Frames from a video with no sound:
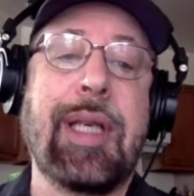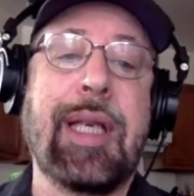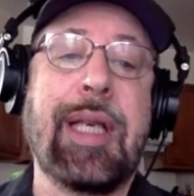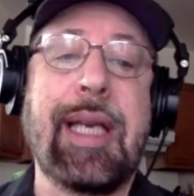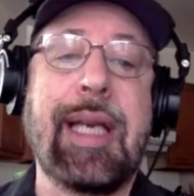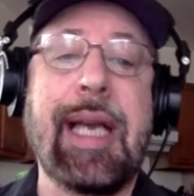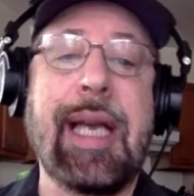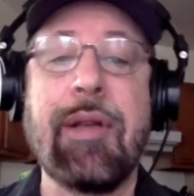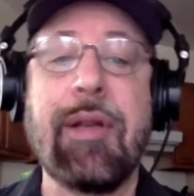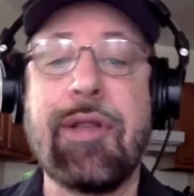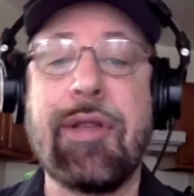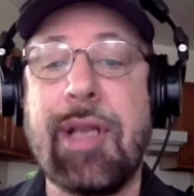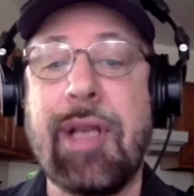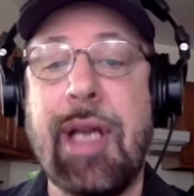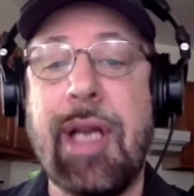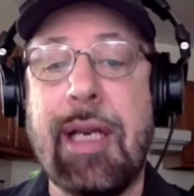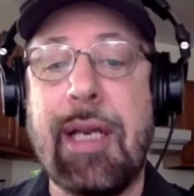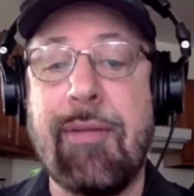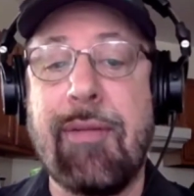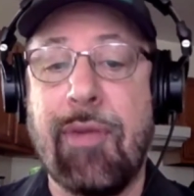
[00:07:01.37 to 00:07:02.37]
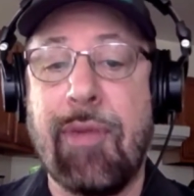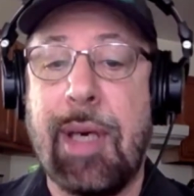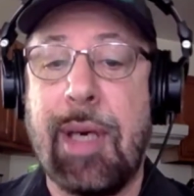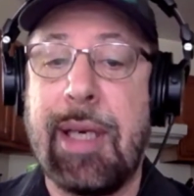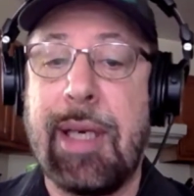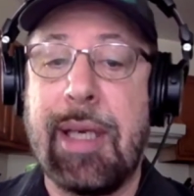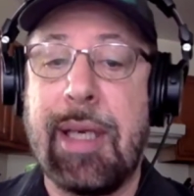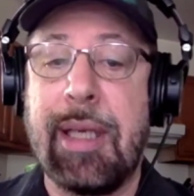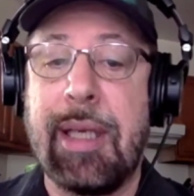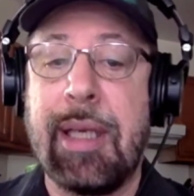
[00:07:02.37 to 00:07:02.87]
thinking outside of
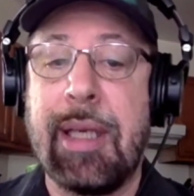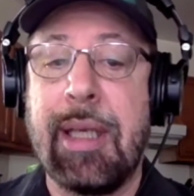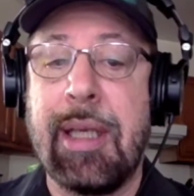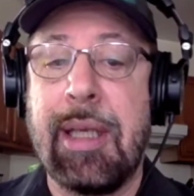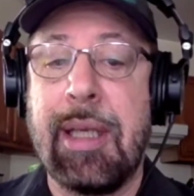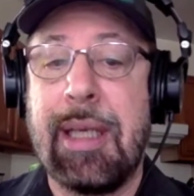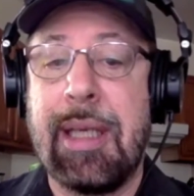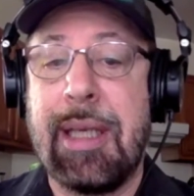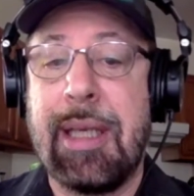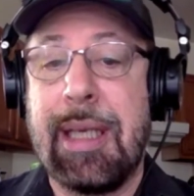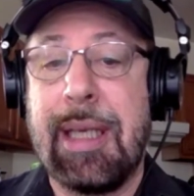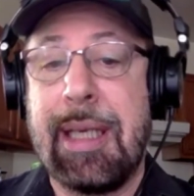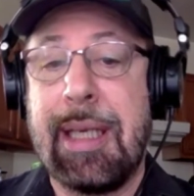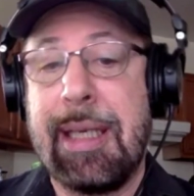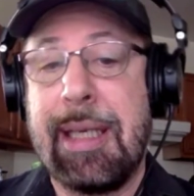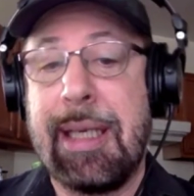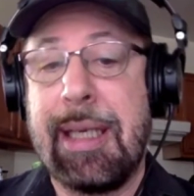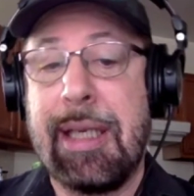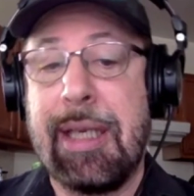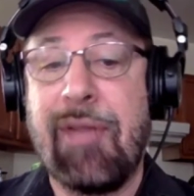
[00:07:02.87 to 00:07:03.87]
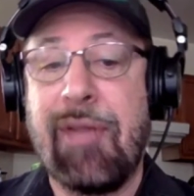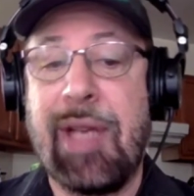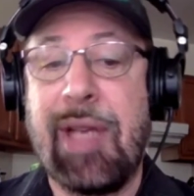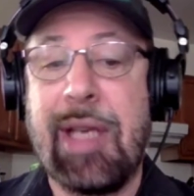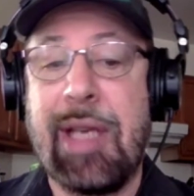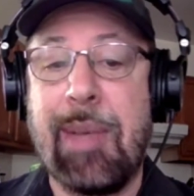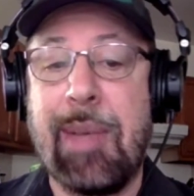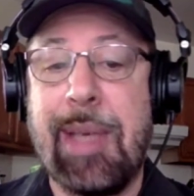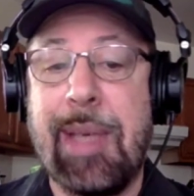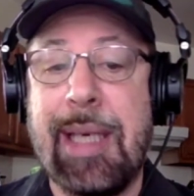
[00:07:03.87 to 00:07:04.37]
writing, editing, and
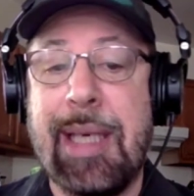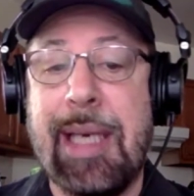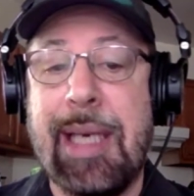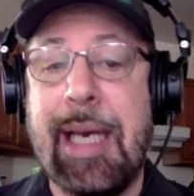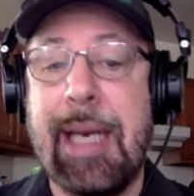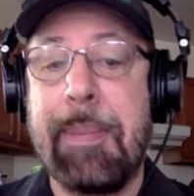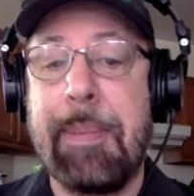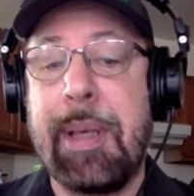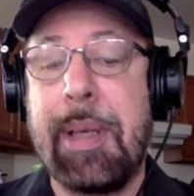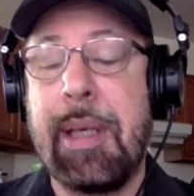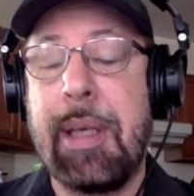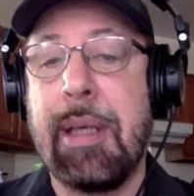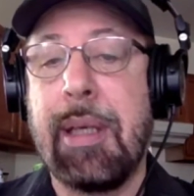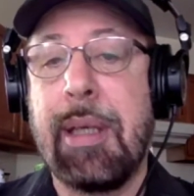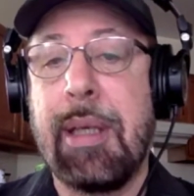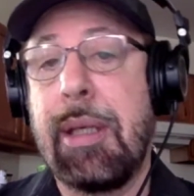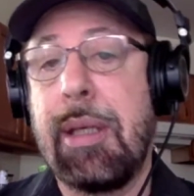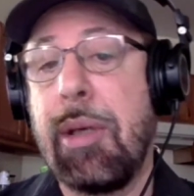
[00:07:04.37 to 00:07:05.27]
evaluating copy.